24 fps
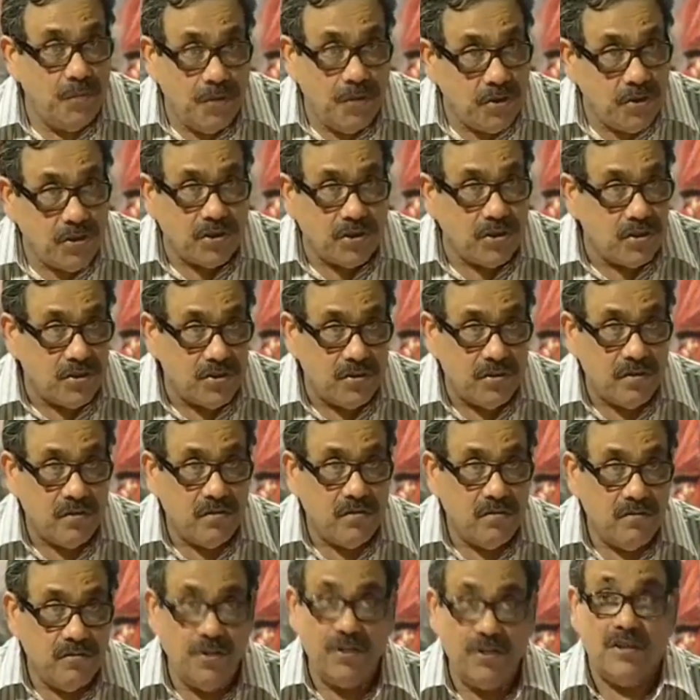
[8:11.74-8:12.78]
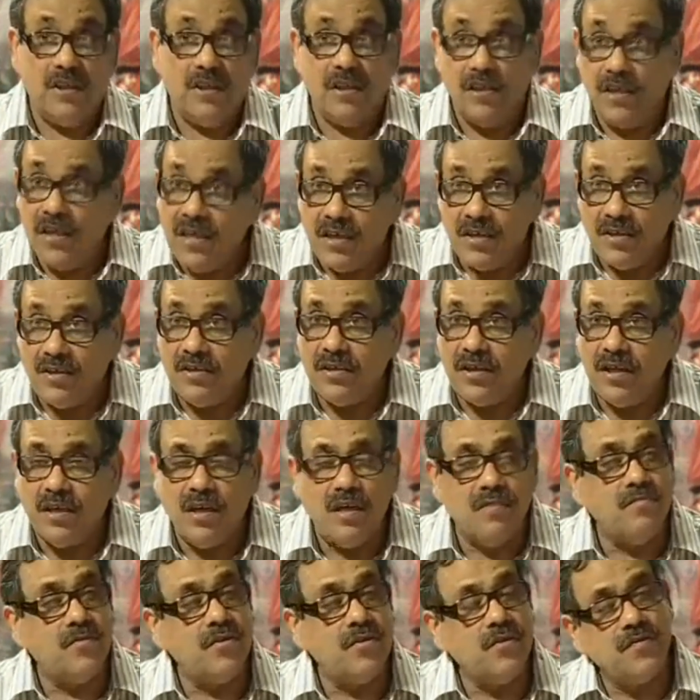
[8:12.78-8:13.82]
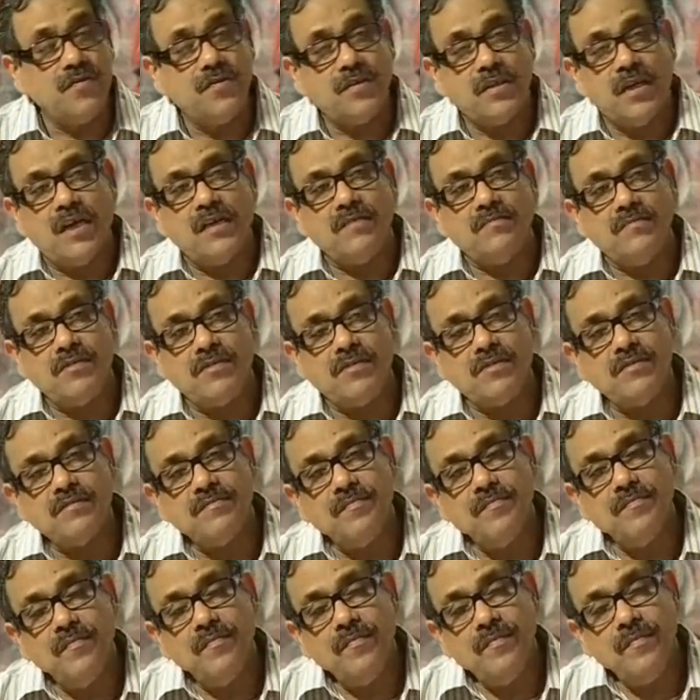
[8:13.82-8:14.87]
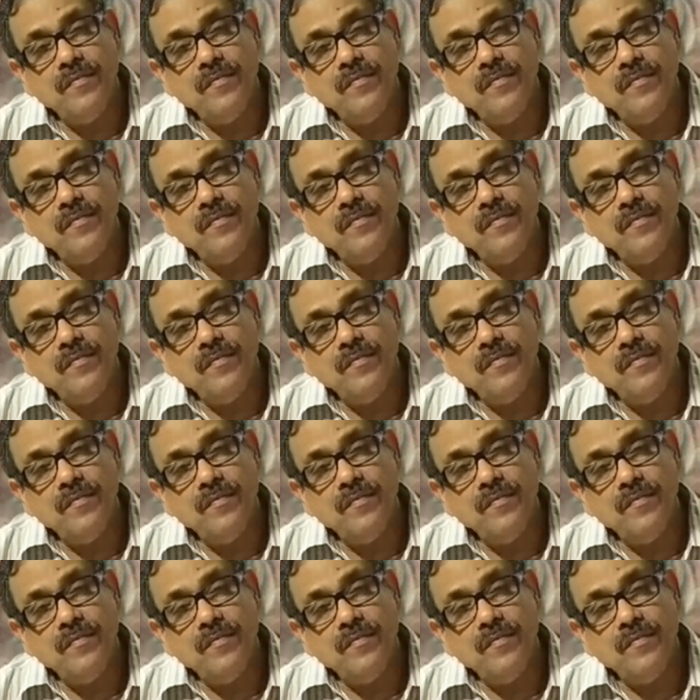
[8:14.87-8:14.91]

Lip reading: the British, which they did a number of times.